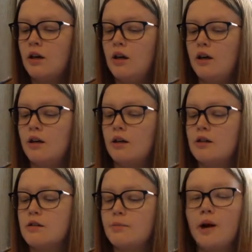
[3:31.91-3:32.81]

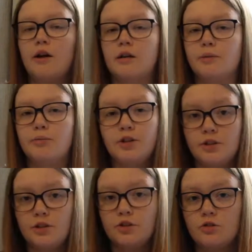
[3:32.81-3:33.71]
Because apparently
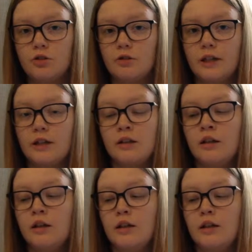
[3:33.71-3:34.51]
British drawing